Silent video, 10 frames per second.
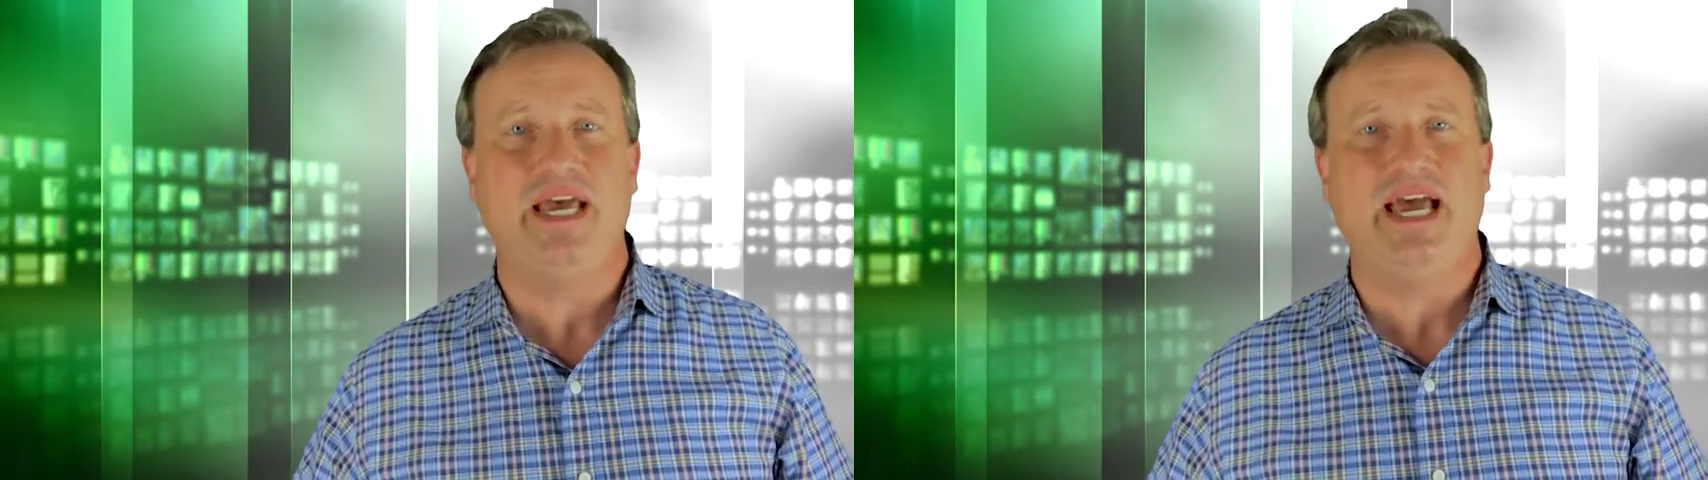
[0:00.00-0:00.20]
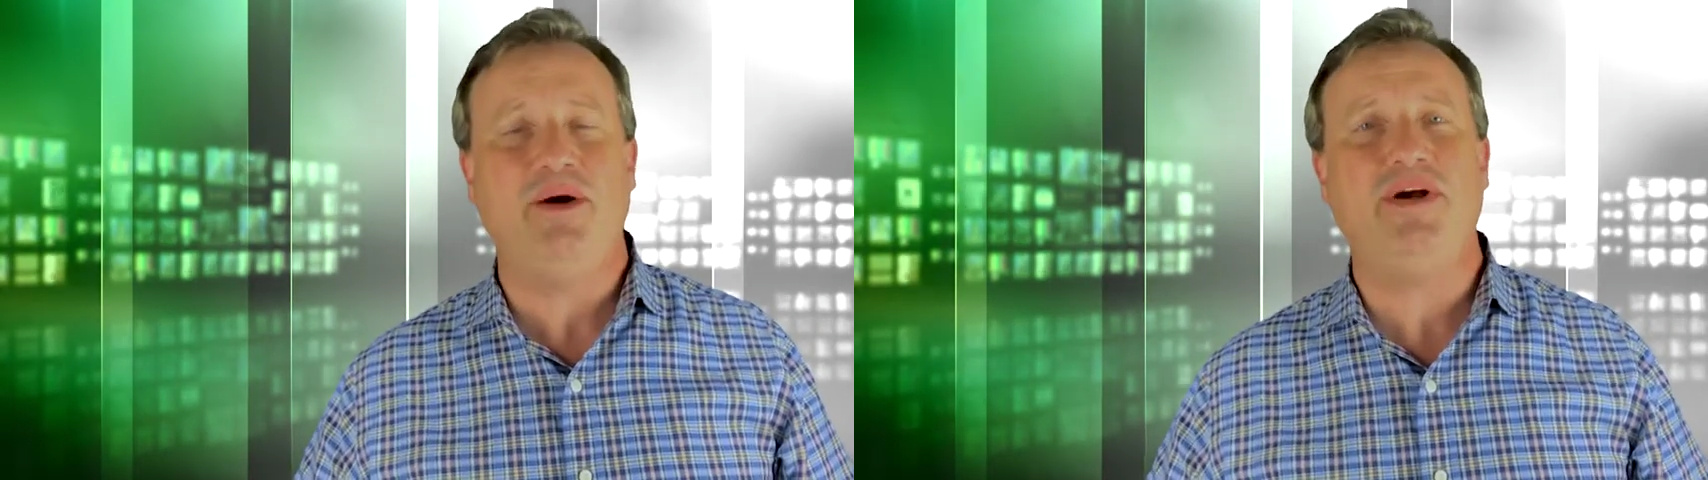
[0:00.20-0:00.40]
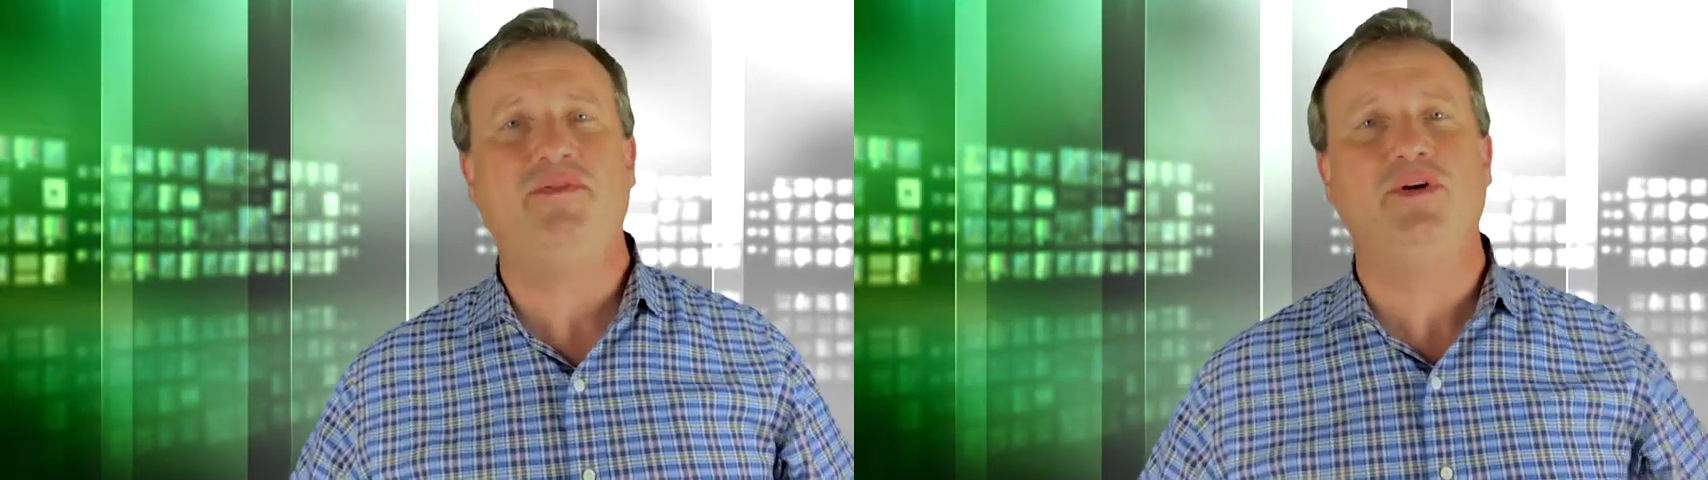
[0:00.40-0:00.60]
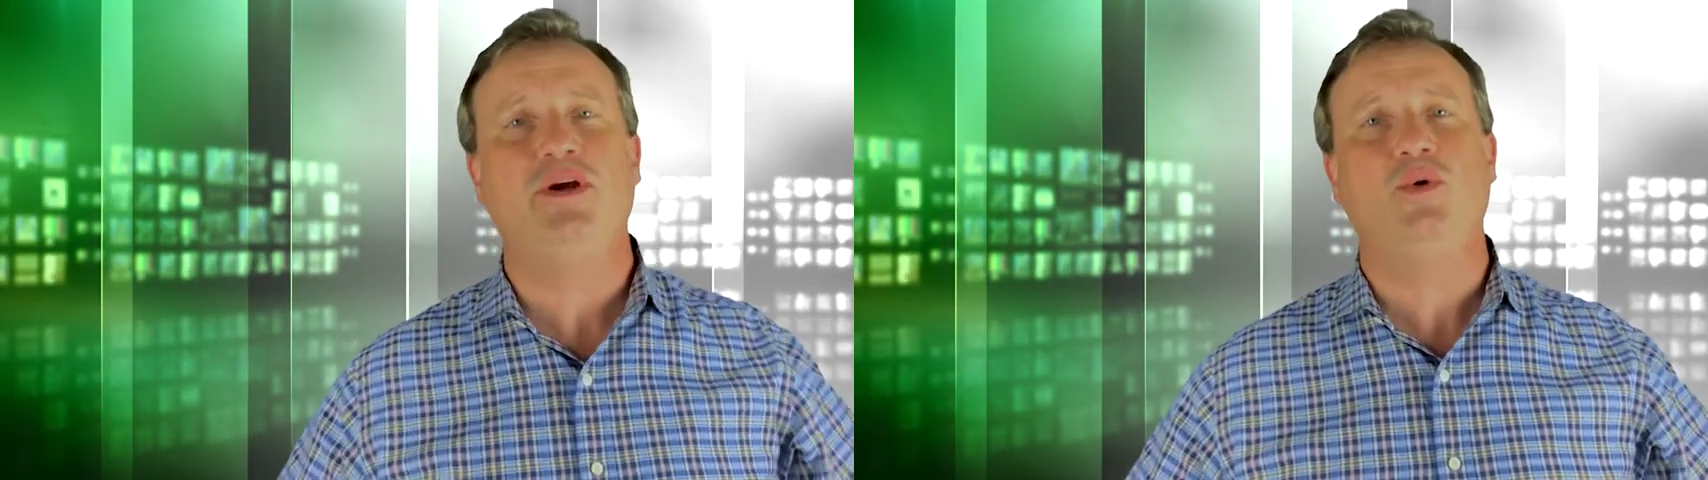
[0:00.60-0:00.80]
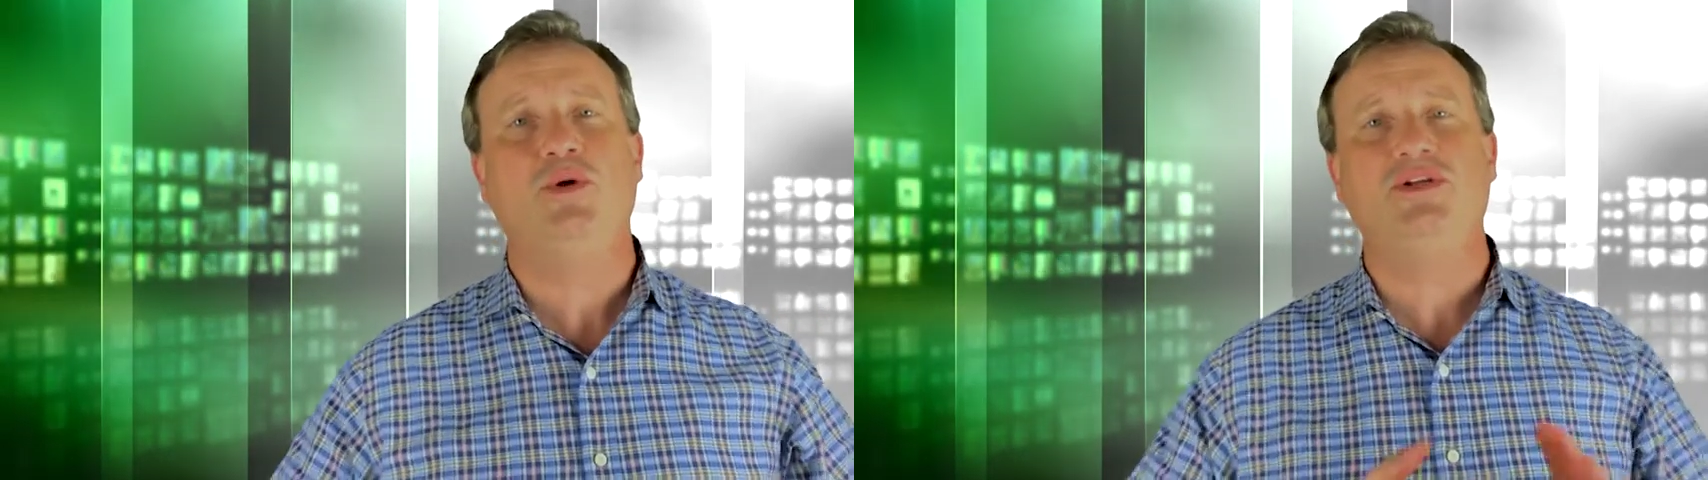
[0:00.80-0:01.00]

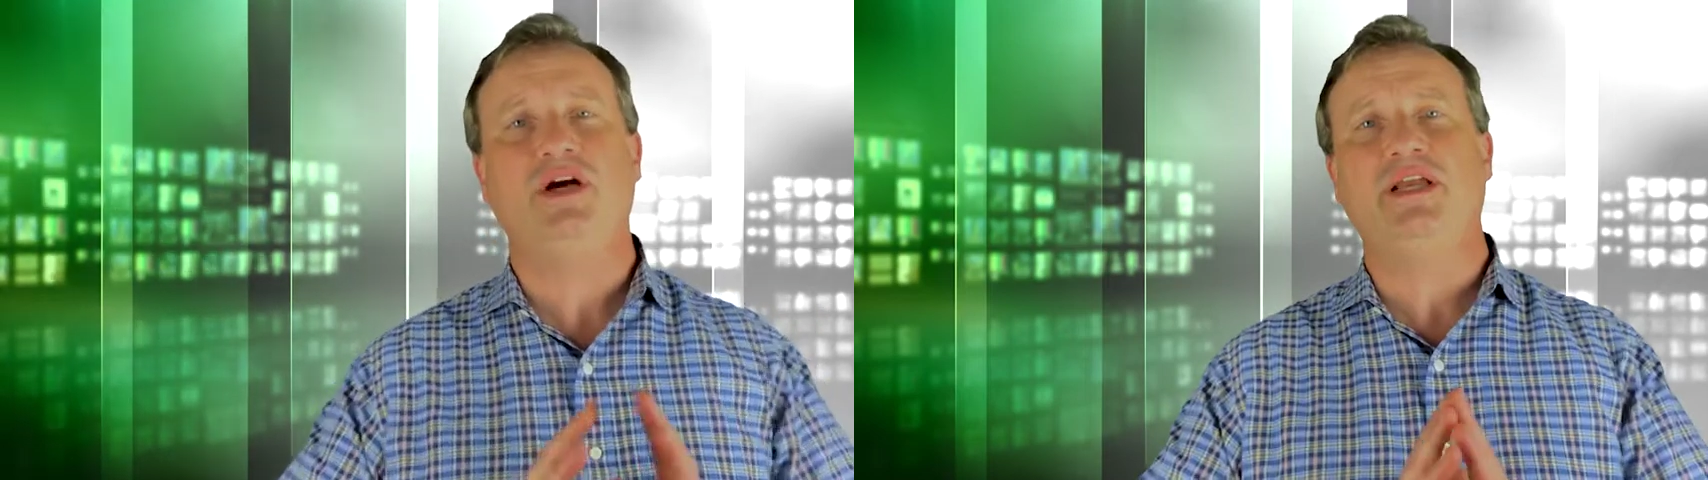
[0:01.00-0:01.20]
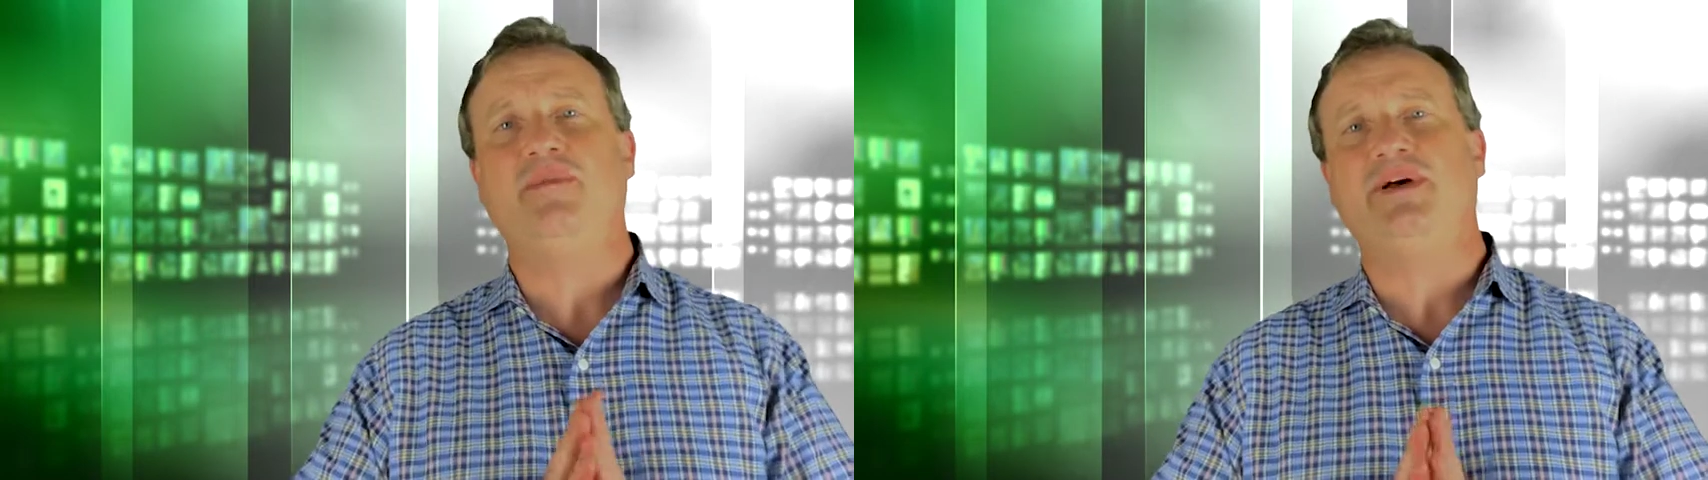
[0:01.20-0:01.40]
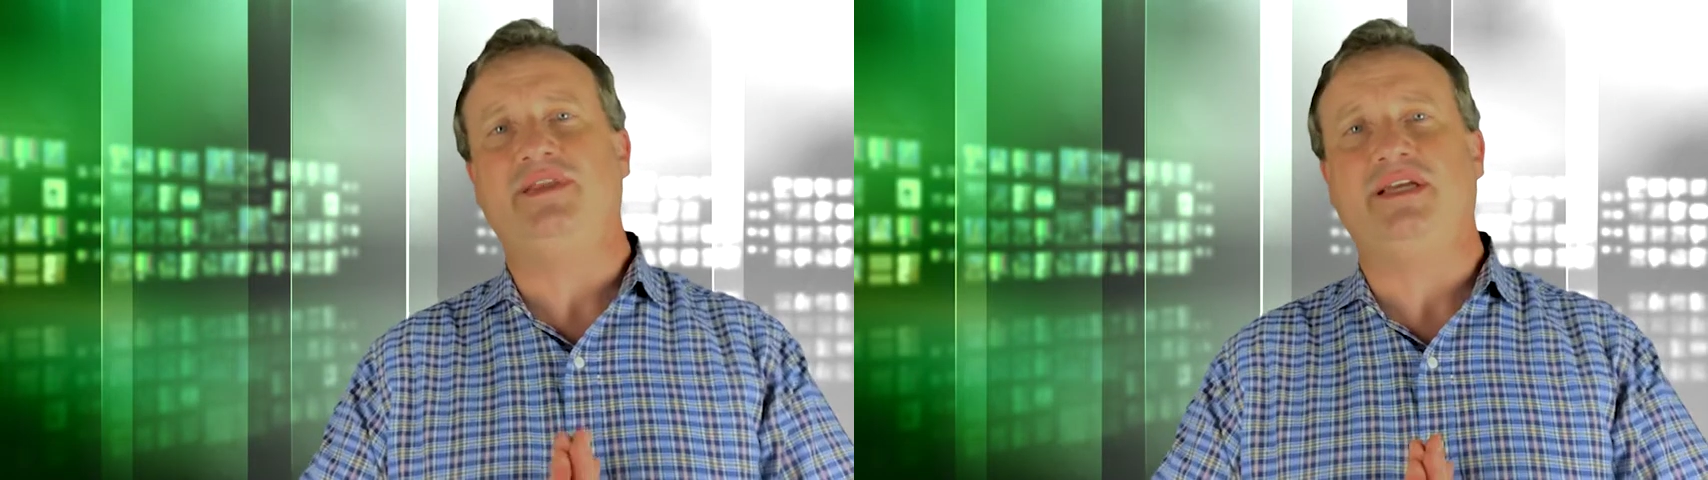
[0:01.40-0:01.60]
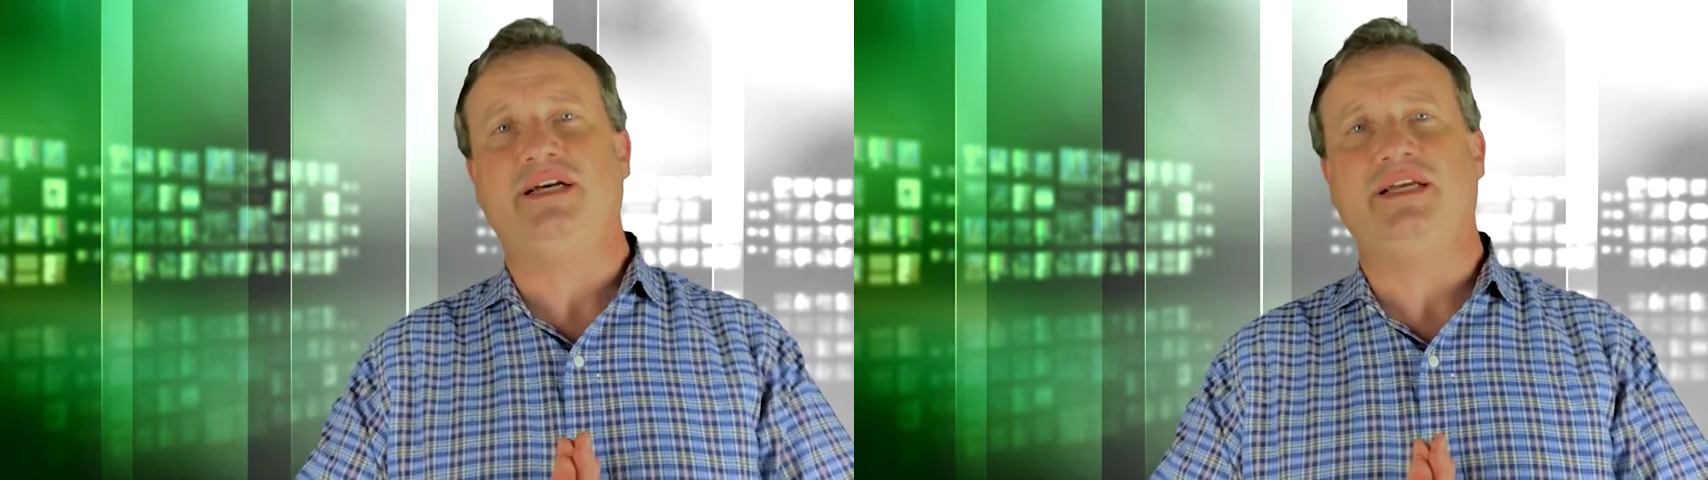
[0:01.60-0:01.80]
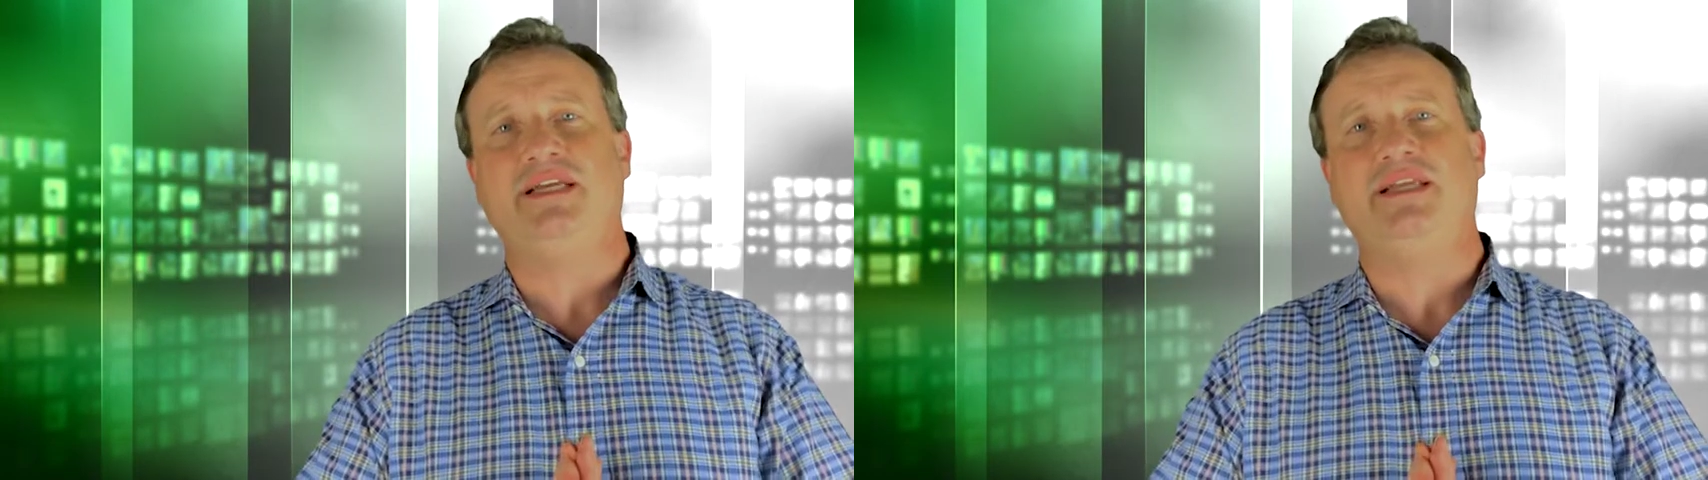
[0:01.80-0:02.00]
However, we're talking about the
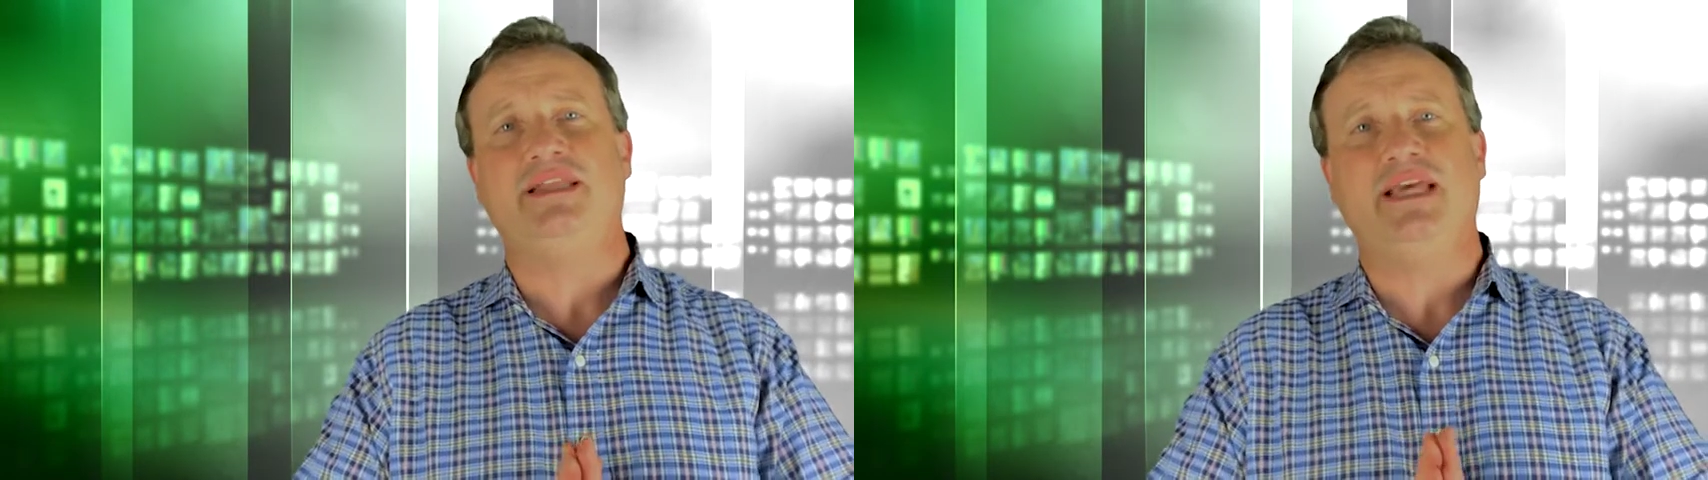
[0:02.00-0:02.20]
kind